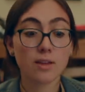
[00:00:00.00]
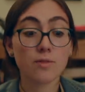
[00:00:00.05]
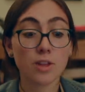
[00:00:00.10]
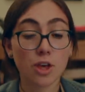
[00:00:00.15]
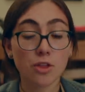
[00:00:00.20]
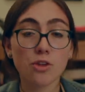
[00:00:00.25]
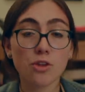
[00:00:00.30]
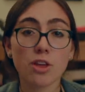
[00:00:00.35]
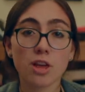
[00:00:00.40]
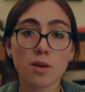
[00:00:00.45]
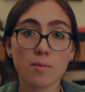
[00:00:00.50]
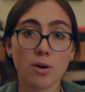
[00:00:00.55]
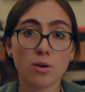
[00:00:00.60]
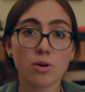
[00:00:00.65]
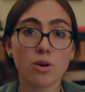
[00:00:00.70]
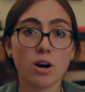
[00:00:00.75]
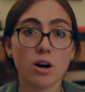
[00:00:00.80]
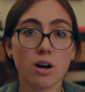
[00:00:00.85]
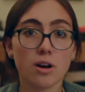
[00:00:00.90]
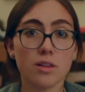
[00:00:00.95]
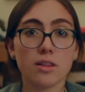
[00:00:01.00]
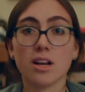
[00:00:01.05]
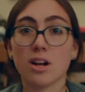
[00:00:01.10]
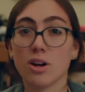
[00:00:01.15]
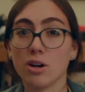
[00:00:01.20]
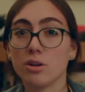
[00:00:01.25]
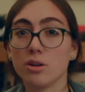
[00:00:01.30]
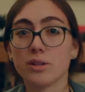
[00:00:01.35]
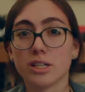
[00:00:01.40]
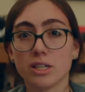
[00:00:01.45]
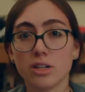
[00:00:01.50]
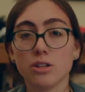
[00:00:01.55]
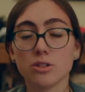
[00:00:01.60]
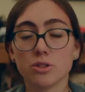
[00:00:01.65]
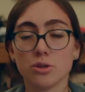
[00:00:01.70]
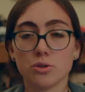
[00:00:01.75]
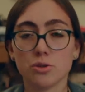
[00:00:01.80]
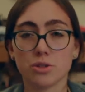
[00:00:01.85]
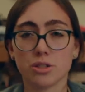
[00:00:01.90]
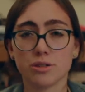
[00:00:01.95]
the other thing about con that I already
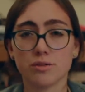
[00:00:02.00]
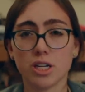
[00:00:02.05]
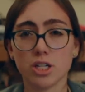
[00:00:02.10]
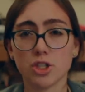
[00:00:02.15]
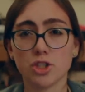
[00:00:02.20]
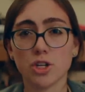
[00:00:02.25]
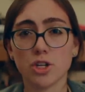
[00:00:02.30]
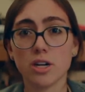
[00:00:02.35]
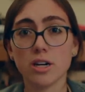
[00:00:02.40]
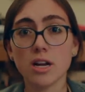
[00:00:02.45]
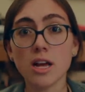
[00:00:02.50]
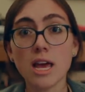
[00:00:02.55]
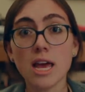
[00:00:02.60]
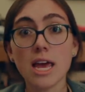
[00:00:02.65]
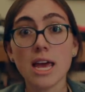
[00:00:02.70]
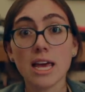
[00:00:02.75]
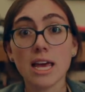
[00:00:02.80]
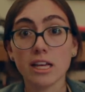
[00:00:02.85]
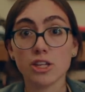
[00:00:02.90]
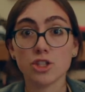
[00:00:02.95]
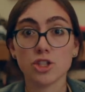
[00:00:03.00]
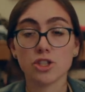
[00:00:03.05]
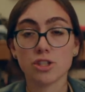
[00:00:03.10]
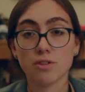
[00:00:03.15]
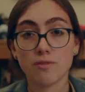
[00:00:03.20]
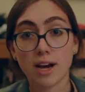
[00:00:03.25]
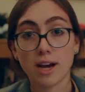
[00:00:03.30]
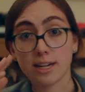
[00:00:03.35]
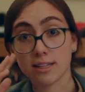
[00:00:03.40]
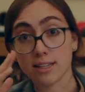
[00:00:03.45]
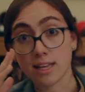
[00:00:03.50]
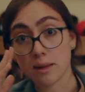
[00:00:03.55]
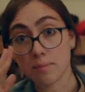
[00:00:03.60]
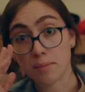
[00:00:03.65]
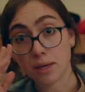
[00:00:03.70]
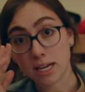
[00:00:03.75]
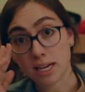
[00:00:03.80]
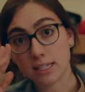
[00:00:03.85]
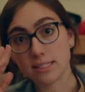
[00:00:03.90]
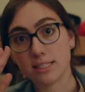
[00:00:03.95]
also sort of touched on is just the fact that
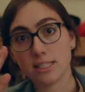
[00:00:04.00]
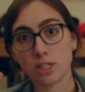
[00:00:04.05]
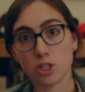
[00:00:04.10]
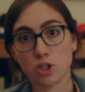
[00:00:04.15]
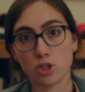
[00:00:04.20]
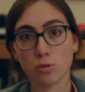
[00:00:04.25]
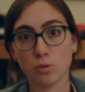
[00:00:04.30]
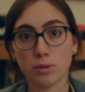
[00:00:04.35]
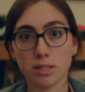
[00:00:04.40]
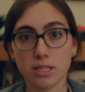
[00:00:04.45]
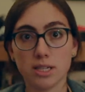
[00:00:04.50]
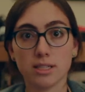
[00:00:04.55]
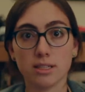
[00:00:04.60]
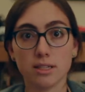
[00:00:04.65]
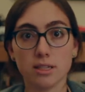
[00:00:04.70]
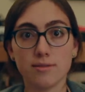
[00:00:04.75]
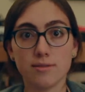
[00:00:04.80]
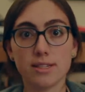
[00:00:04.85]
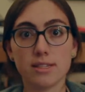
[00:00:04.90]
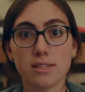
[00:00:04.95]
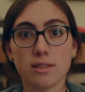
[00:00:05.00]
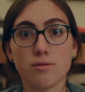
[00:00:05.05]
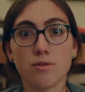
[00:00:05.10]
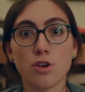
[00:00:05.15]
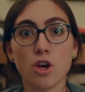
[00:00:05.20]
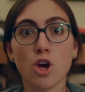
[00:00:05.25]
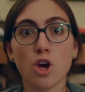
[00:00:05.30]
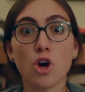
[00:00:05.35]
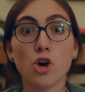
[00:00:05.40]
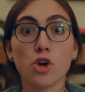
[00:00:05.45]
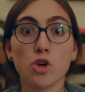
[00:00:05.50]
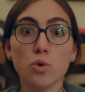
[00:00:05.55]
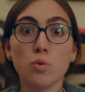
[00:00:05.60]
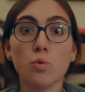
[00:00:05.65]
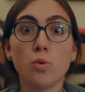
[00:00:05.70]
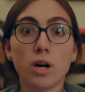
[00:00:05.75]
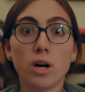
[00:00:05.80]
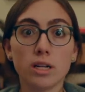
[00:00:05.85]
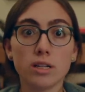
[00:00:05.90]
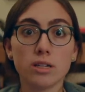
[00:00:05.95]
because this is so politically divisive, you
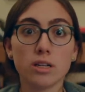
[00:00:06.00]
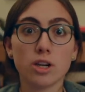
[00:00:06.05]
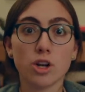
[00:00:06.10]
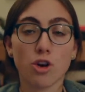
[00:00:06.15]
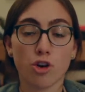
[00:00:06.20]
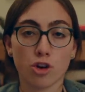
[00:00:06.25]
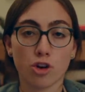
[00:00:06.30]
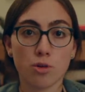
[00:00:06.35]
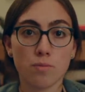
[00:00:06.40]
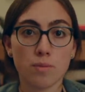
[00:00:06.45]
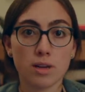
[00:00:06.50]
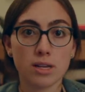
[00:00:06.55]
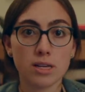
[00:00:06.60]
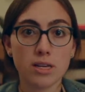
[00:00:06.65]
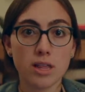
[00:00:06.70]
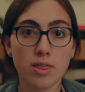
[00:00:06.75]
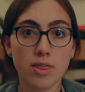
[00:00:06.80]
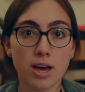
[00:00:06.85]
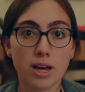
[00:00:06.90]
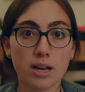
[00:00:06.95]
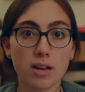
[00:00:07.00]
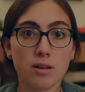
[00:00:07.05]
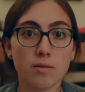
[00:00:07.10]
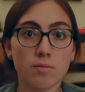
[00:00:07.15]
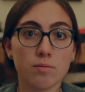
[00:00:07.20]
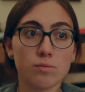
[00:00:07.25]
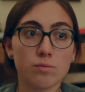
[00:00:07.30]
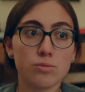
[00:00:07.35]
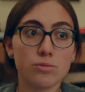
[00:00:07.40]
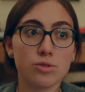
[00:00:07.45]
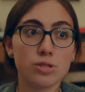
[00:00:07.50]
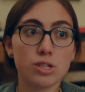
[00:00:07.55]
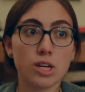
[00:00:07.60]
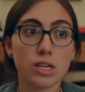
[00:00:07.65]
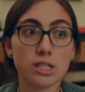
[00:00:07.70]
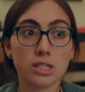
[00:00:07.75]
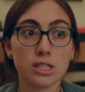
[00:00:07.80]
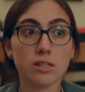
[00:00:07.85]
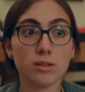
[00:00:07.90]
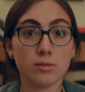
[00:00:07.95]
want an argument that
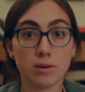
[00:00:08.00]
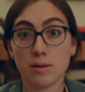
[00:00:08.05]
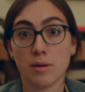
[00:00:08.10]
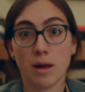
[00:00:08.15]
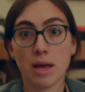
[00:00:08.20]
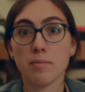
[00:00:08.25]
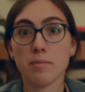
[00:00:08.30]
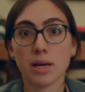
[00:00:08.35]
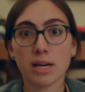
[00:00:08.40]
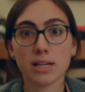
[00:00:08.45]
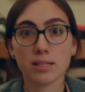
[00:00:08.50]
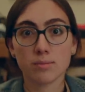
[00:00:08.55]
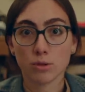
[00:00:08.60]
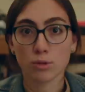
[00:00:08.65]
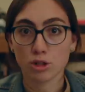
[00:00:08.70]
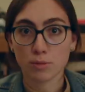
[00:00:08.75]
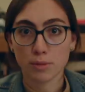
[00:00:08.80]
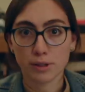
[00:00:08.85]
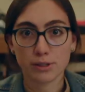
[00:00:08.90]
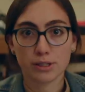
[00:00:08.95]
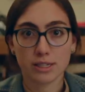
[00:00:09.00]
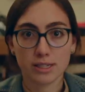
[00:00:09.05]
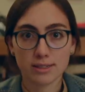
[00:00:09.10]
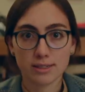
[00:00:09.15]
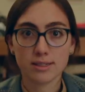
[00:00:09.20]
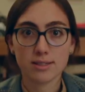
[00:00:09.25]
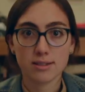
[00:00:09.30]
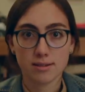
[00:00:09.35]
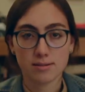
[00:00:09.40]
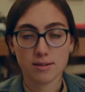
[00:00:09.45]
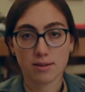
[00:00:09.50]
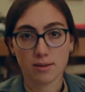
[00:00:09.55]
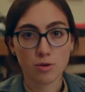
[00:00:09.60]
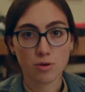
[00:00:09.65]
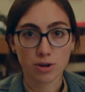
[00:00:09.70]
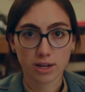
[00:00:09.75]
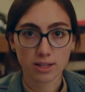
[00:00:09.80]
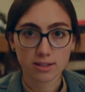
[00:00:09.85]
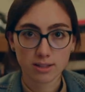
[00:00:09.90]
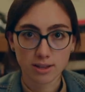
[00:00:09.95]
doesn't, and, and because most Americans,
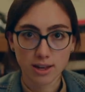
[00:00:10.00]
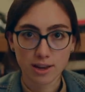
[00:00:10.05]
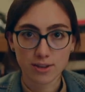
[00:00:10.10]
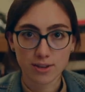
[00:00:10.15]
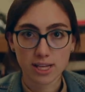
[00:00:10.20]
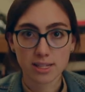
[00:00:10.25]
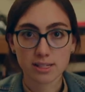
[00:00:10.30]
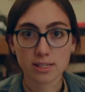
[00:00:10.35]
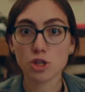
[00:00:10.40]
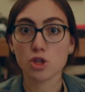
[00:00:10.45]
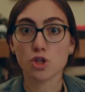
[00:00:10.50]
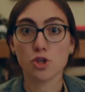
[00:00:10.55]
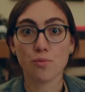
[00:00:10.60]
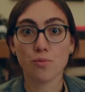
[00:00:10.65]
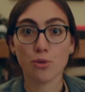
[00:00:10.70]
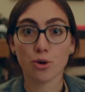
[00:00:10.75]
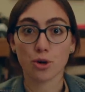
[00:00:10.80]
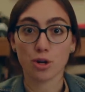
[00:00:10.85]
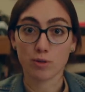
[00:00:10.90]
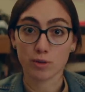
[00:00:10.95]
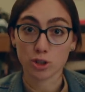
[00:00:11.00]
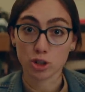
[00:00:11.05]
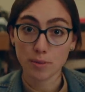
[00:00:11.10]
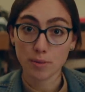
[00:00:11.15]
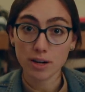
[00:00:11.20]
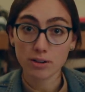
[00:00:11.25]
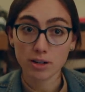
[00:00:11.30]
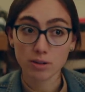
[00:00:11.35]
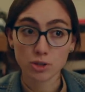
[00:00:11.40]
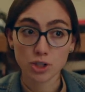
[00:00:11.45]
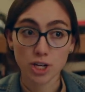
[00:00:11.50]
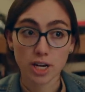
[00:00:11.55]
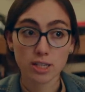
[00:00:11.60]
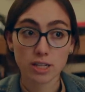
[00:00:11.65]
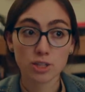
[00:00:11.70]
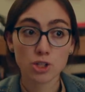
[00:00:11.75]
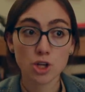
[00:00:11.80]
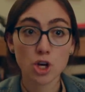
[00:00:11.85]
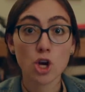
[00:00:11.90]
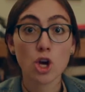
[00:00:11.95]
according to the evidence, support universal background
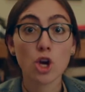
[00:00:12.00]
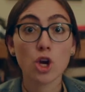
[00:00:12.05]
checks,